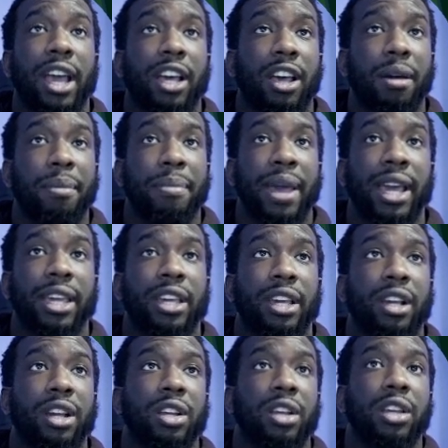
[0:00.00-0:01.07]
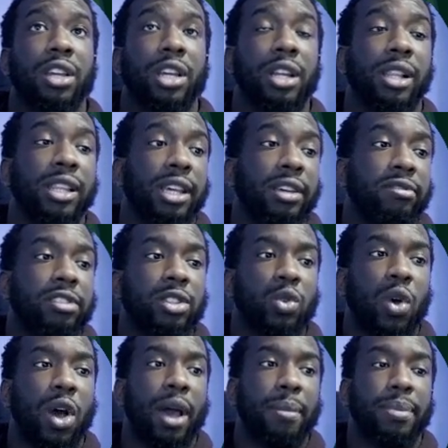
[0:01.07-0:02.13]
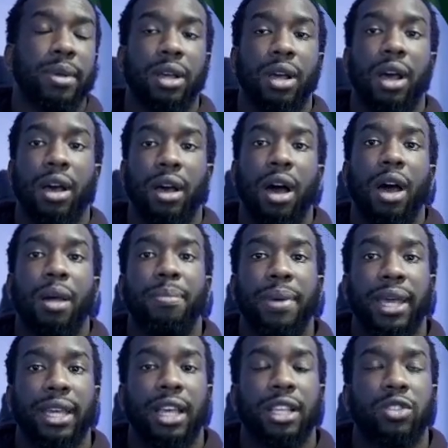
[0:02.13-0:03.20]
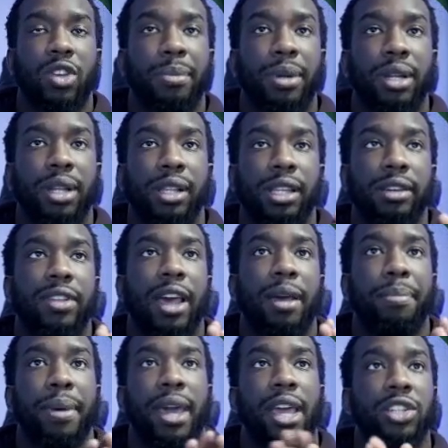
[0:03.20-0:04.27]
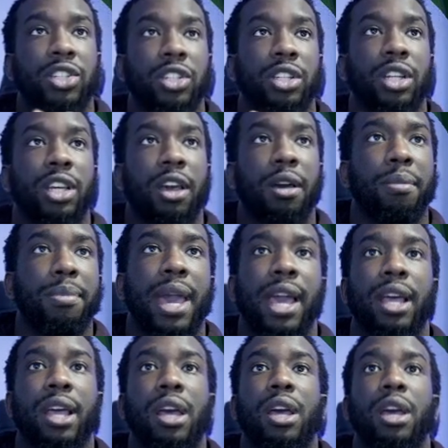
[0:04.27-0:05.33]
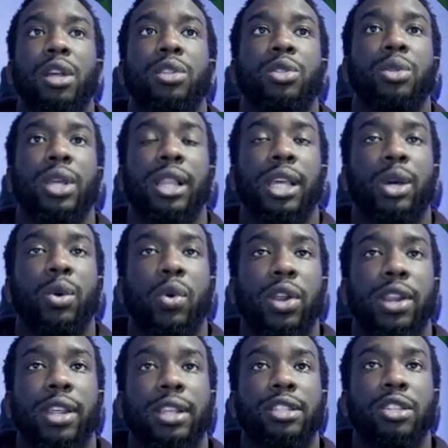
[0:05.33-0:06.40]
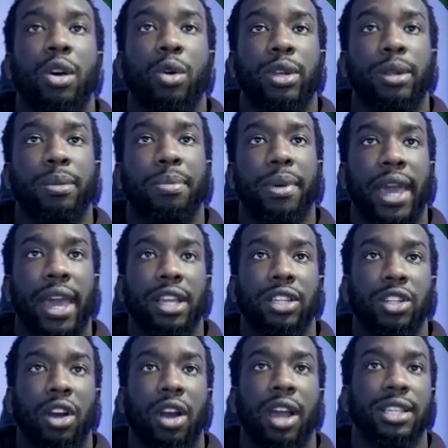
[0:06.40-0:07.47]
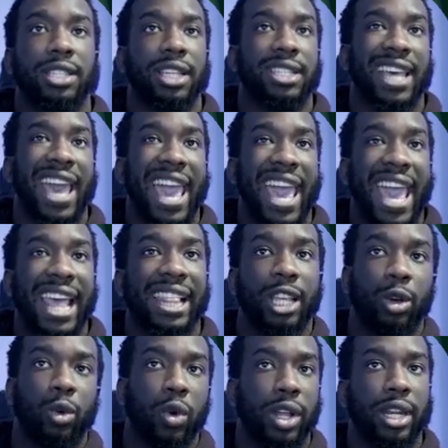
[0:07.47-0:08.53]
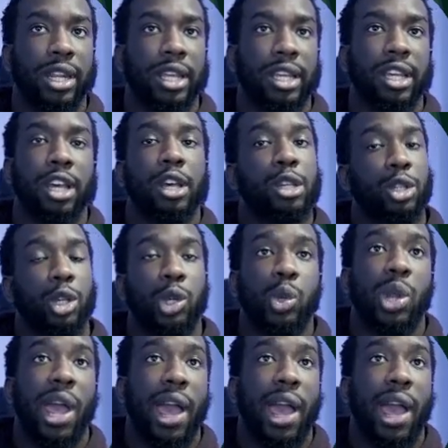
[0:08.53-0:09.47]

come back here. You're gonna leave the swap on Pancakeswap. You're gonna leave that page. You're gonna come back to the liquidity token page. All right, it says add liquidity. So you've